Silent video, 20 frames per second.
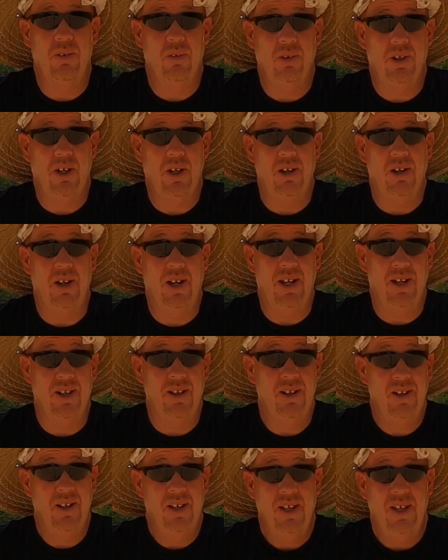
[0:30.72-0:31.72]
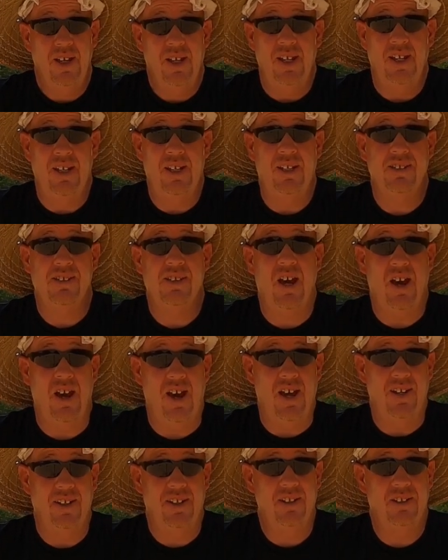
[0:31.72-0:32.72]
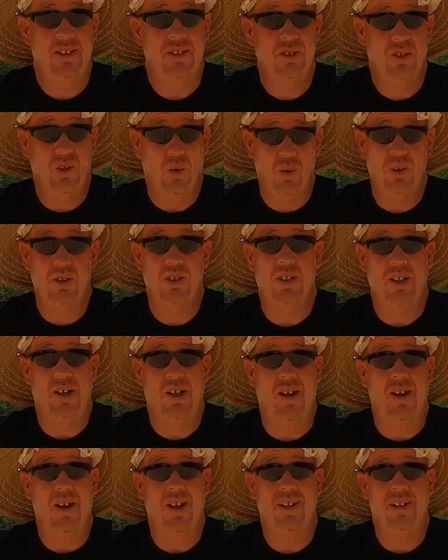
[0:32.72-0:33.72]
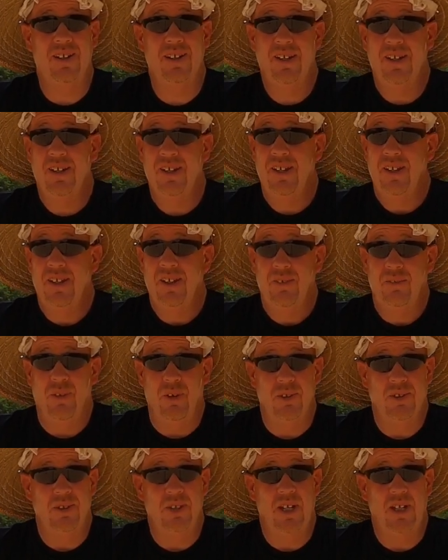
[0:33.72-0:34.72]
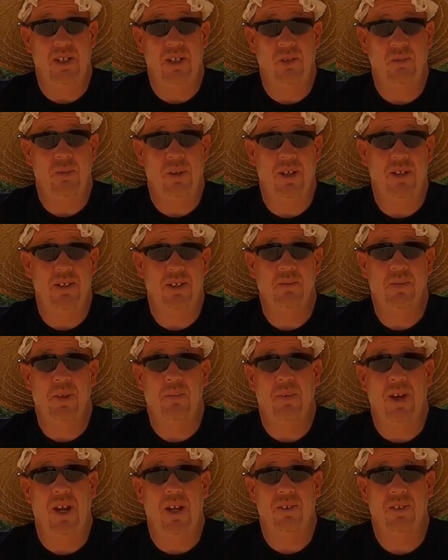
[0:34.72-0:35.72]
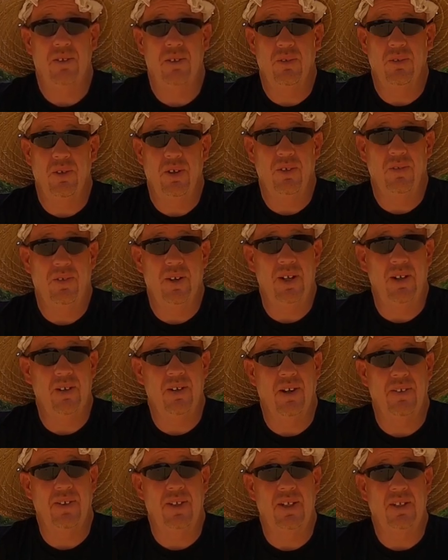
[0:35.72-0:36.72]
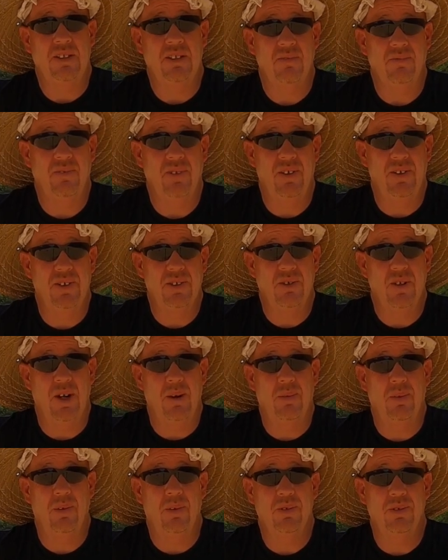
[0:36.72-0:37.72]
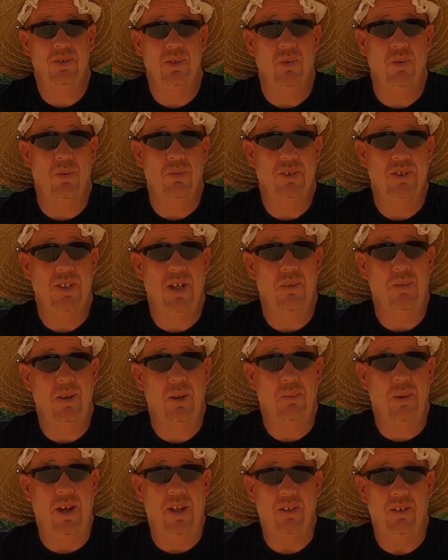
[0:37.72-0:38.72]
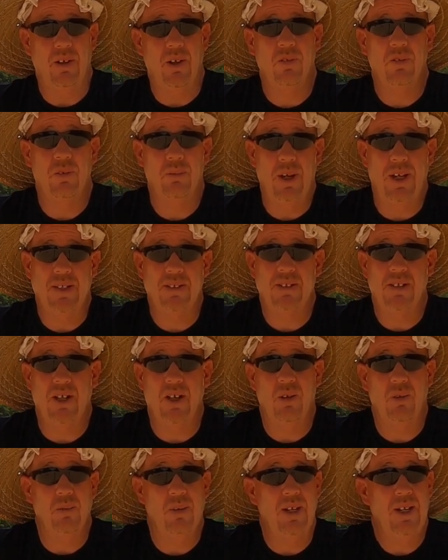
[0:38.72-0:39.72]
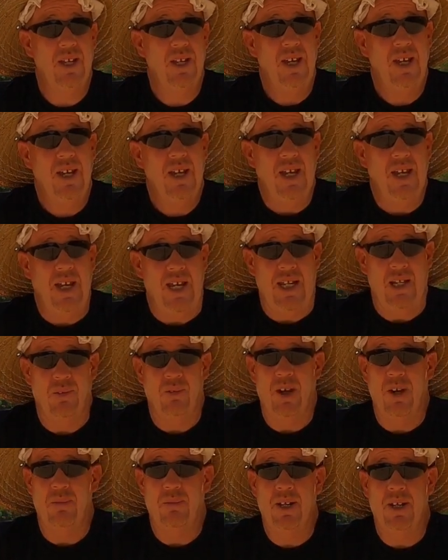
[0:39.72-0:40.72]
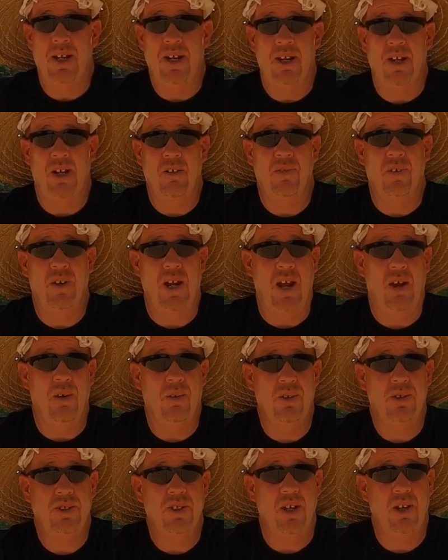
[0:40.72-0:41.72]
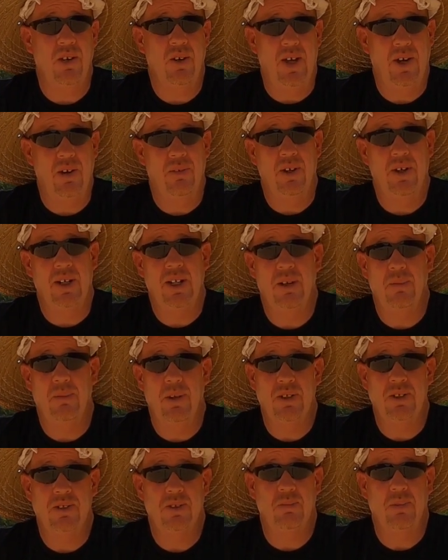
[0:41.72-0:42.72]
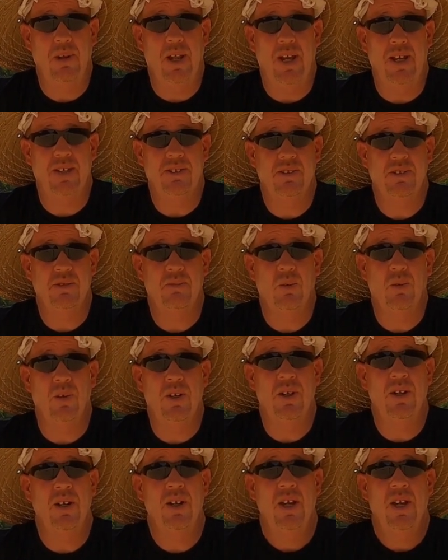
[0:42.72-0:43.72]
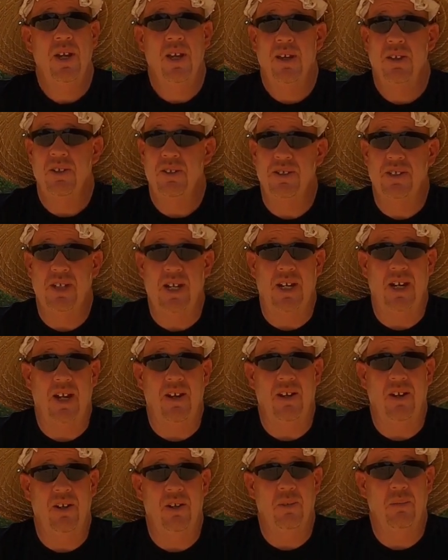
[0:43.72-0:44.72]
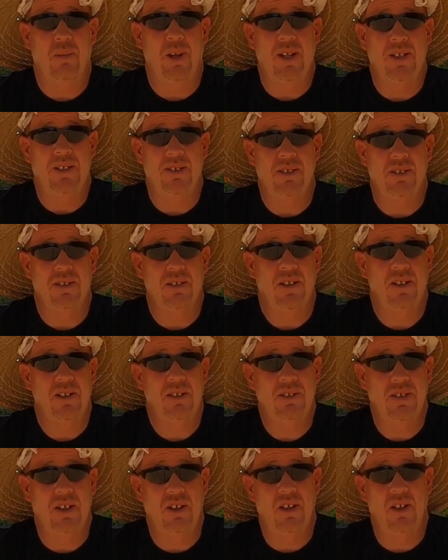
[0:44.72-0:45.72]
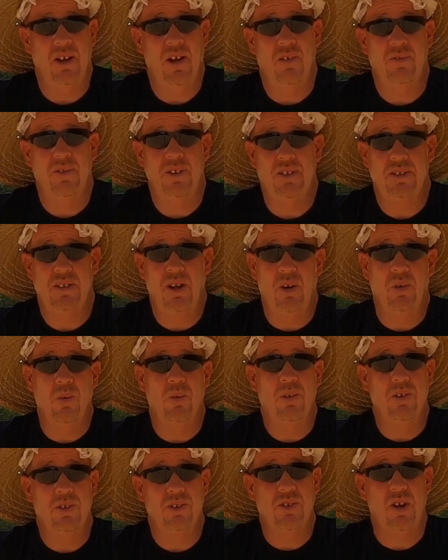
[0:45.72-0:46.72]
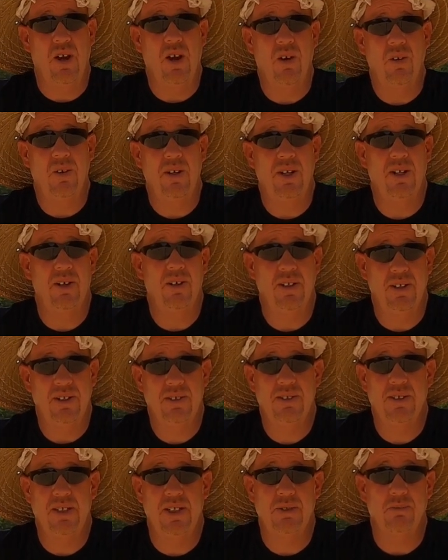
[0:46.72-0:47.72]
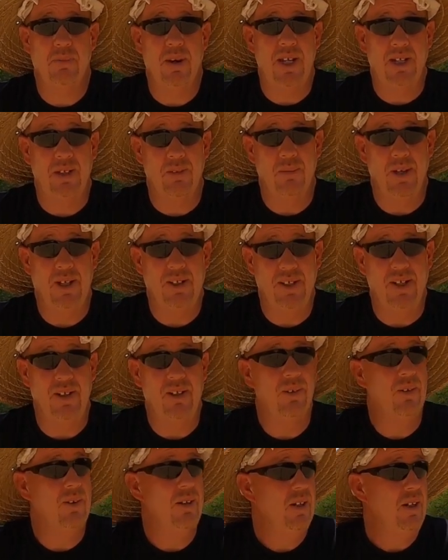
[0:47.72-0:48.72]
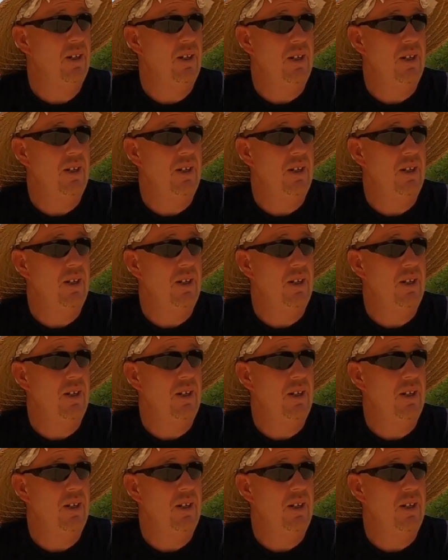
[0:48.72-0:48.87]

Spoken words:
in North Carolina. It is hot, scorching hot. First day the humidity's been back through the roof here. I think it's in front of this tropical storm that's coming up out of the Gulf of Mexico. But anyway, been down here for an hour or so. Had to run and get a bunch of supplies this morning. Just standing out here in the blazing sun off this golden straw here. It's baking my tail.